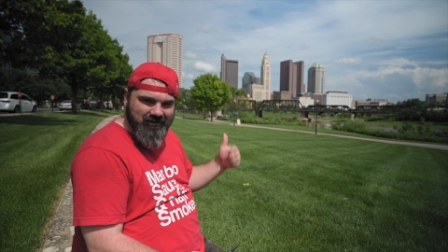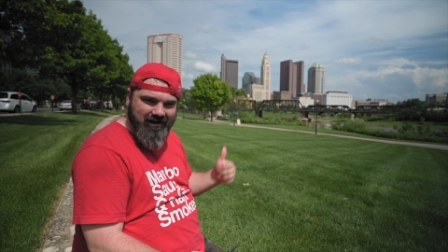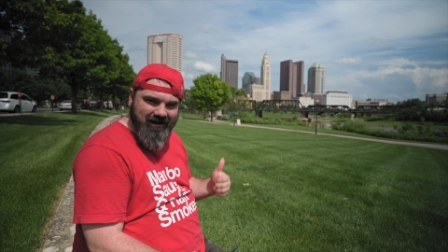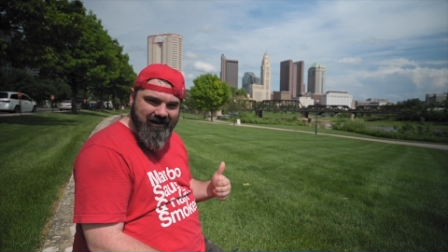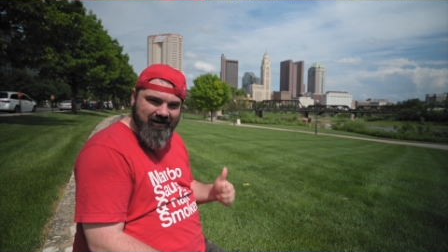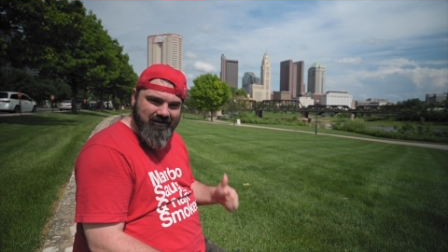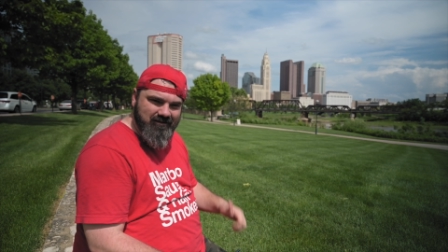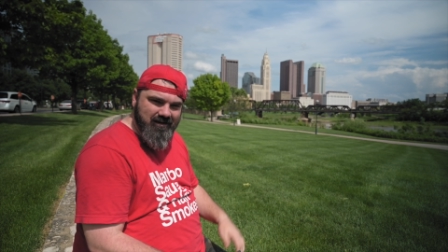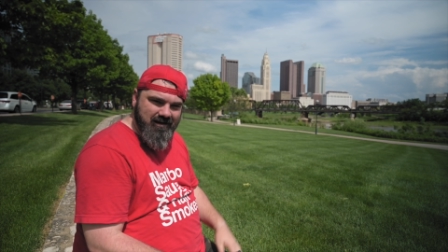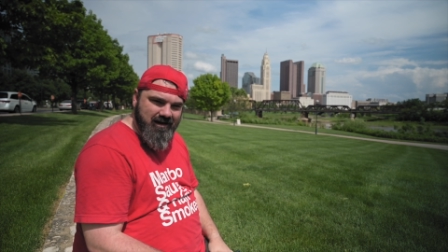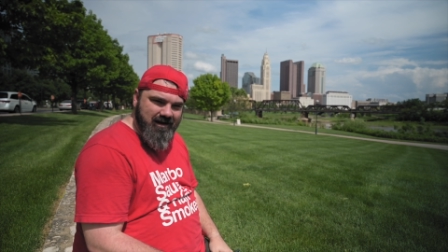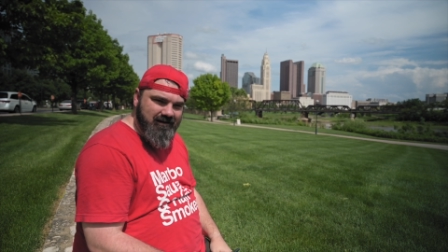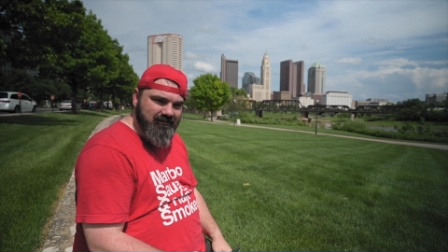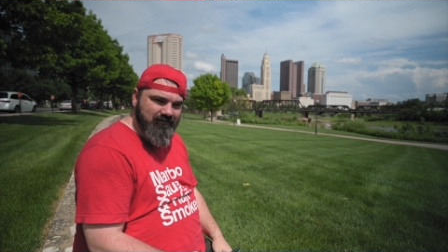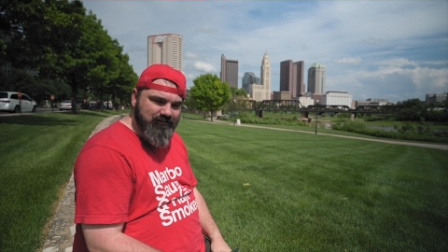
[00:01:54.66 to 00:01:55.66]
Ohio.
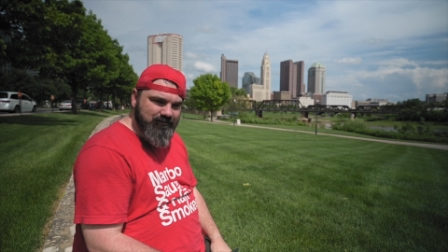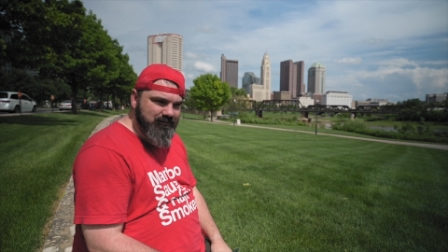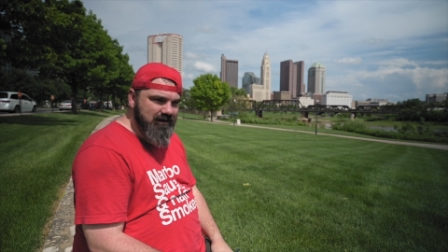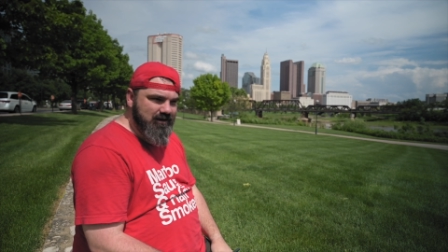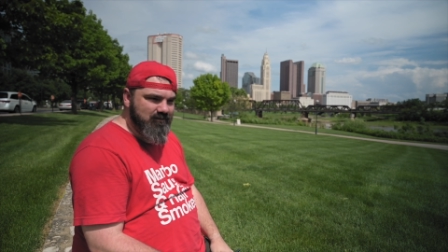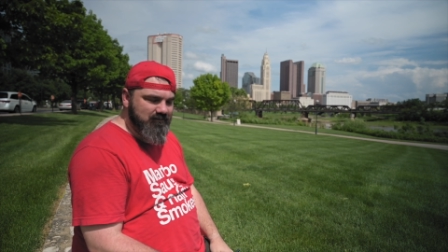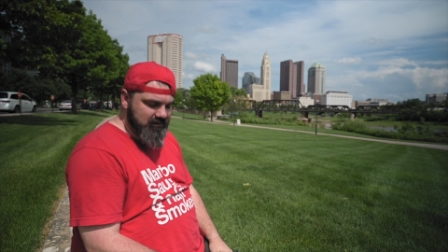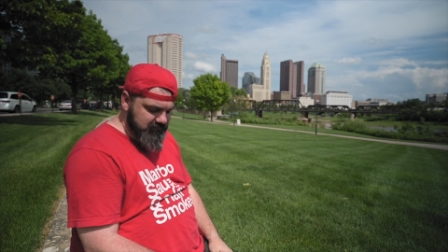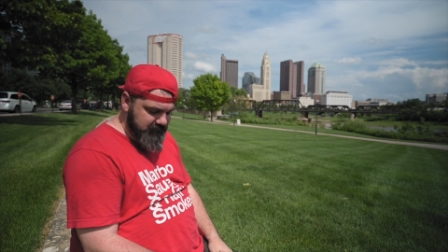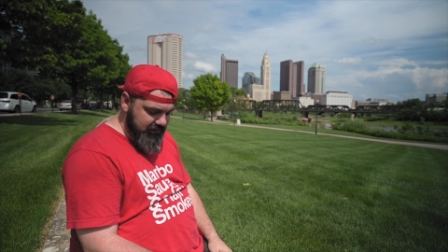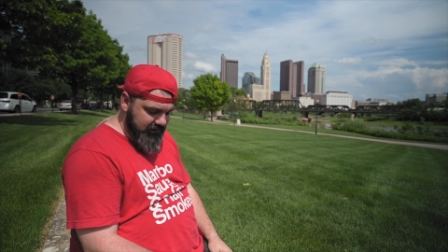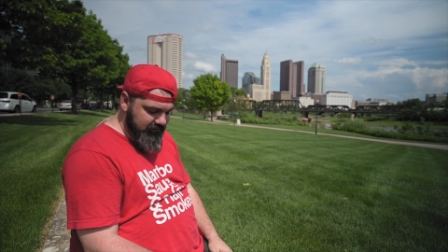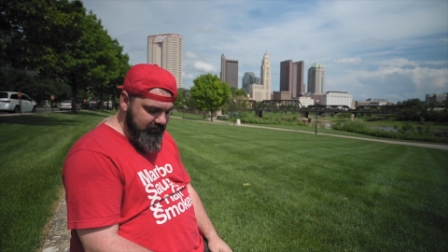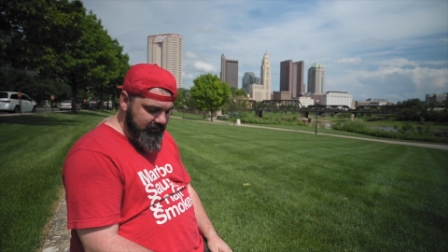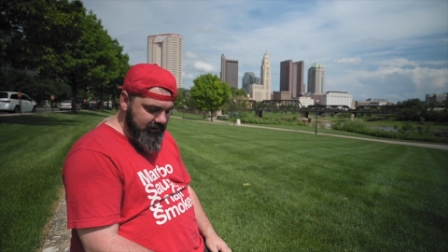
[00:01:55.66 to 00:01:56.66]
It doesn't feel much
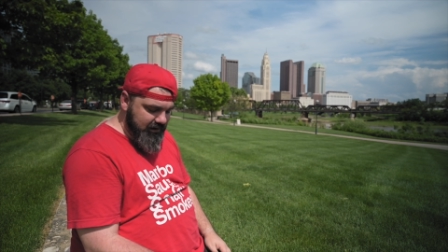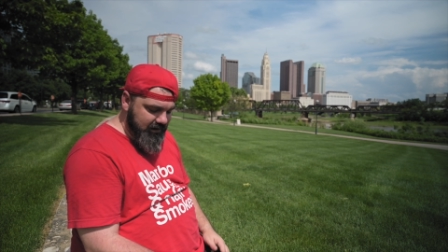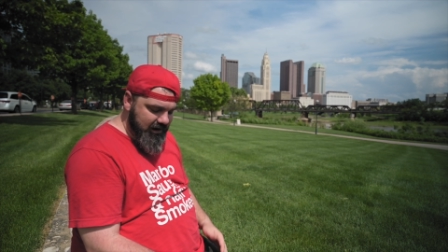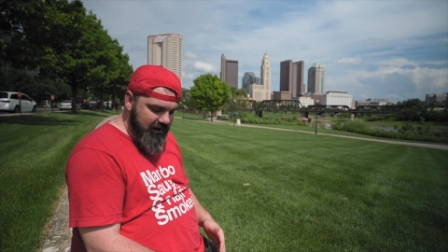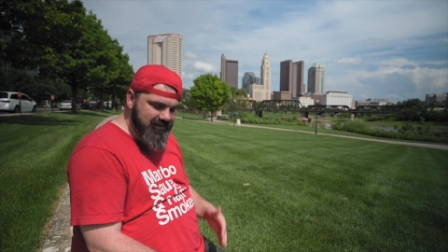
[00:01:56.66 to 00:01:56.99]
bigger than that.